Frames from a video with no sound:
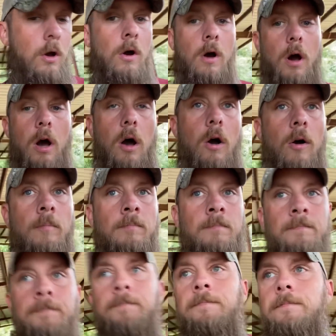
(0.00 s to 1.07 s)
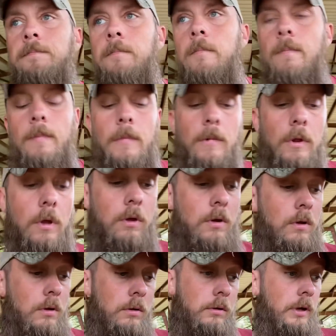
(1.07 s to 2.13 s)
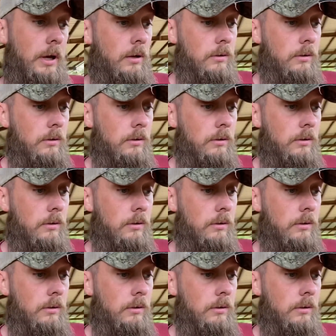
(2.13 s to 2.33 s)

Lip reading: Yeah,